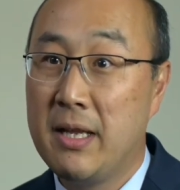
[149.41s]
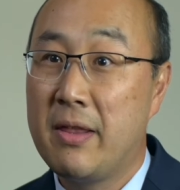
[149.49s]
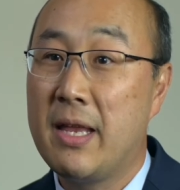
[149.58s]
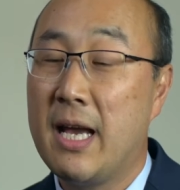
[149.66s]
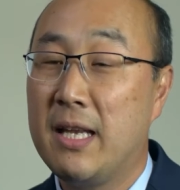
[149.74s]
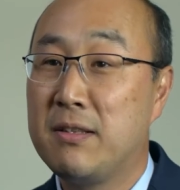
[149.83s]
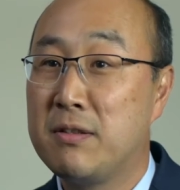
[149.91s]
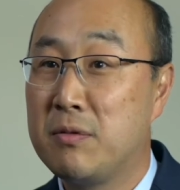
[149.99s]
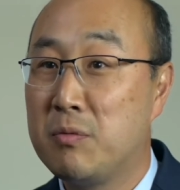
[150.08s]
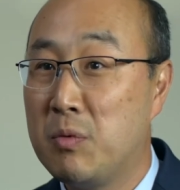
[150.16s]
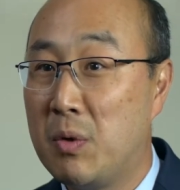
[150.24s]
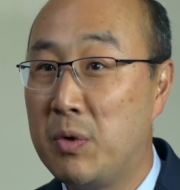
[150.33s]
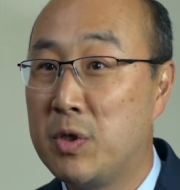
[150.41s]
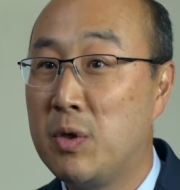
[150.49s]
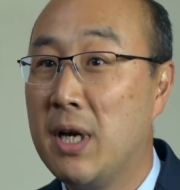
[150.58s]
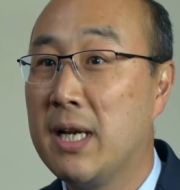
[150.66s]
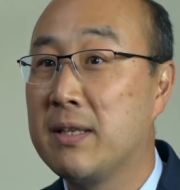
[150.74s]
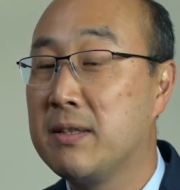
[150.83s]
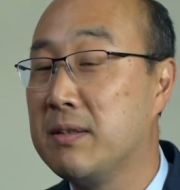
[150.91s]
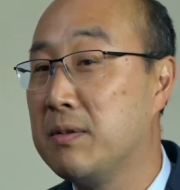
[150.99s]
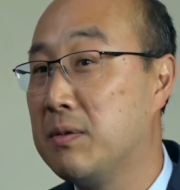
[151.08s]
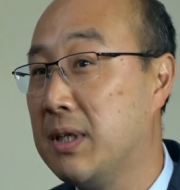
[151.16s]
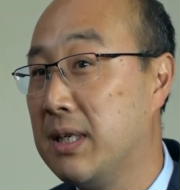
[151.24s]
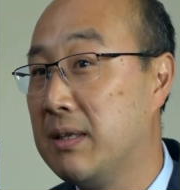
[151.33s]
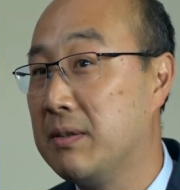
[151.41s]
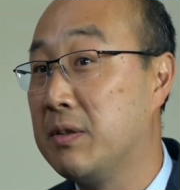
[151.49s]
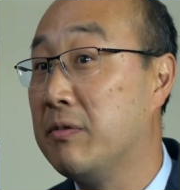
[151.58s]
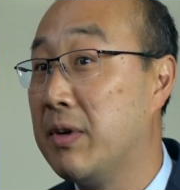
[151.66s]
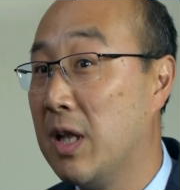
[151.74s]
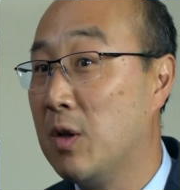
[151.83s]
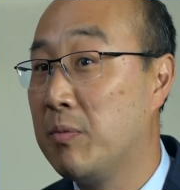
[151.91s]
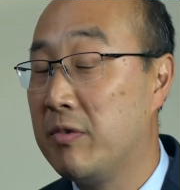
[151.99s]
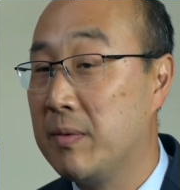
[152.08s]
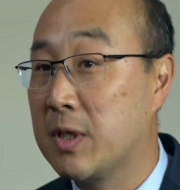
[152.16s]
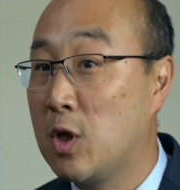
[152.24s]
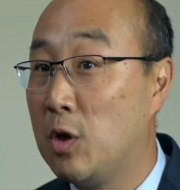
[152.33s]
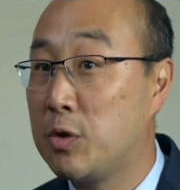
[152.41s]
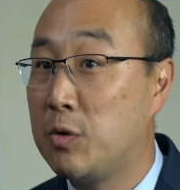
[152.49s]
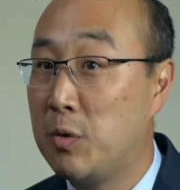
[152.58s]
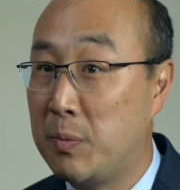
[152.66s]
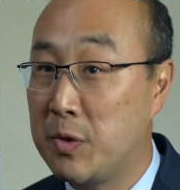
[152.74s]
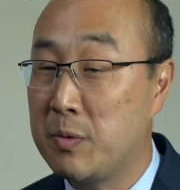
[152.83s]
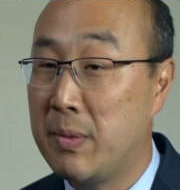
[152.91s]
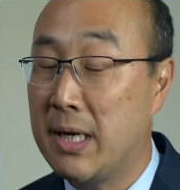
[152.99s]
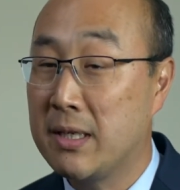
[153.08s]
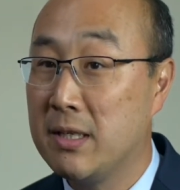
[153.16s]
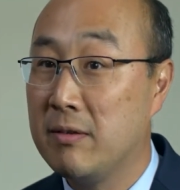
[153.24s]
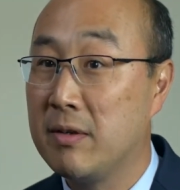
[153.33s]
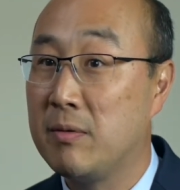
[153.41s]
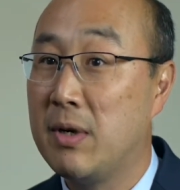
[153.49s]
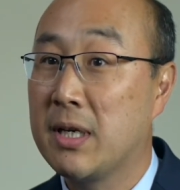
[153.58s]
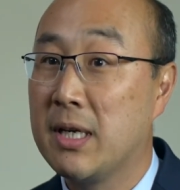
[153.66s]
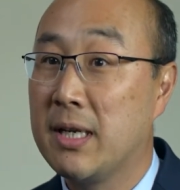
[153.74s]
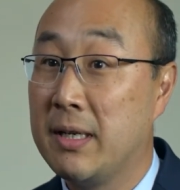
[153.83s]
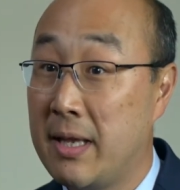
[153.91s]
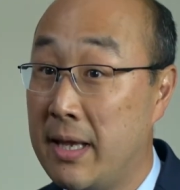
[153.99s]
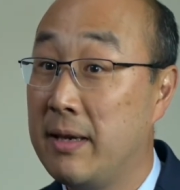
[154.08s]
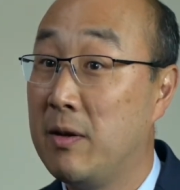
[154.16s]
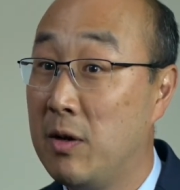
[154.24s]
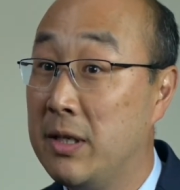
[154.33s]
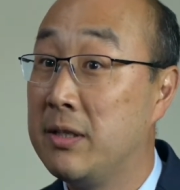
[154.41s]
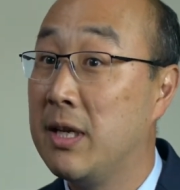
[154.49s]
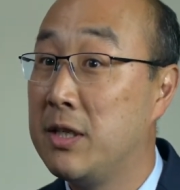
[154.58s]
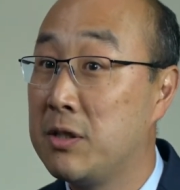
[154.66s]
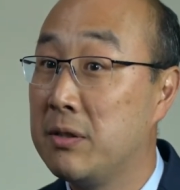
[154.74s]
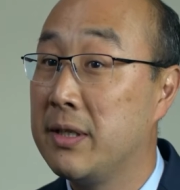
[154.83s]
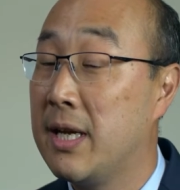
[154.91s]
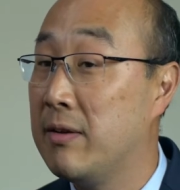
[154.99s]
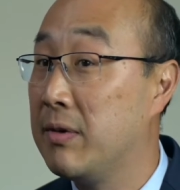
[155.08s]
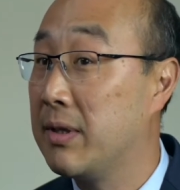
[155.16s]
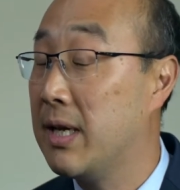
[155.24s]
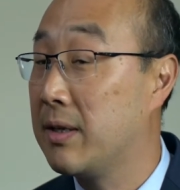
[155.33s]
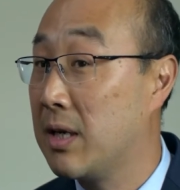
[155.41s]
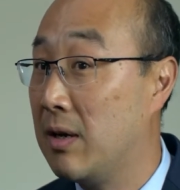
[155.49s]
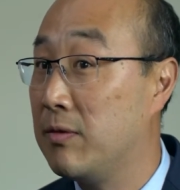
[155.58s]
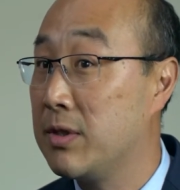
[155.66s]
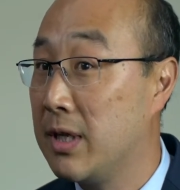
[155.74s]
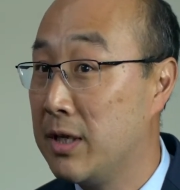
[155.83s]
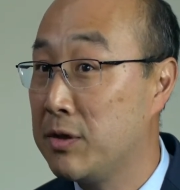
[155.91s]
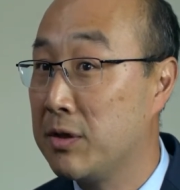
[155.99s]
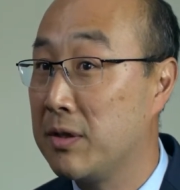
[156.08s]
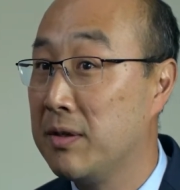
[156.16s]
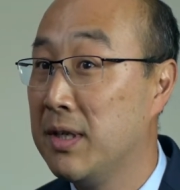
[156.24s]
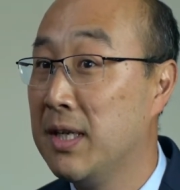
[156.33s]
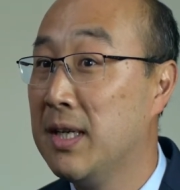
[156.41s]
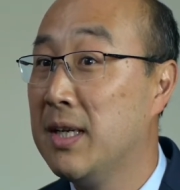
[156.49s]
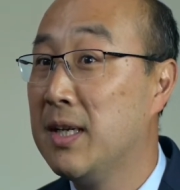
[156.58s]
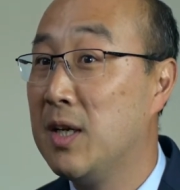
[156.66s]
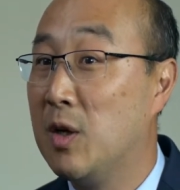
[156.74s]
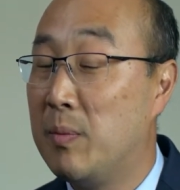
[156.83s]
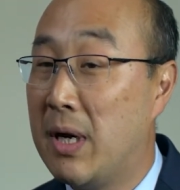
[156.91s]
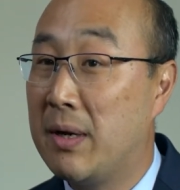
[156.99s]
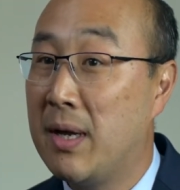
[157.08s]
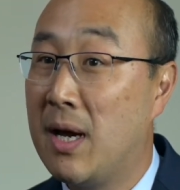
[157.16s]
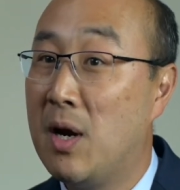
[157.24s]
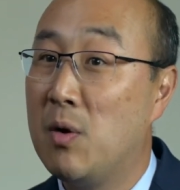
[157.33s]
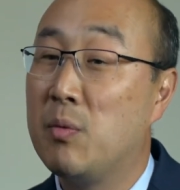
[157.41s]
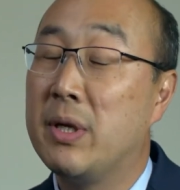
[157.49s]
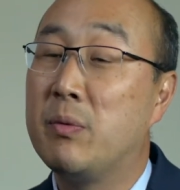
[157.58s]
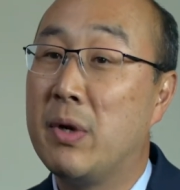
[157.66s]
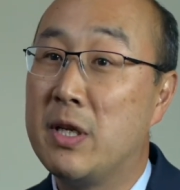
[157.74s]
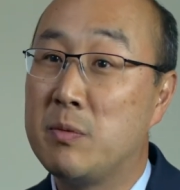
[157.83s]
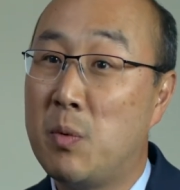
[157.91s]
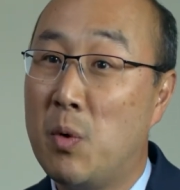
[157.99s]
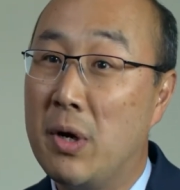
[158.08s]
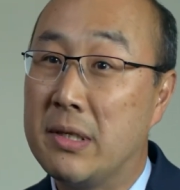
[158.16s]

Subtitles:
That's what we're trying to develop from a cultural perspective, and then intentionally having that conversation about how we raise boys.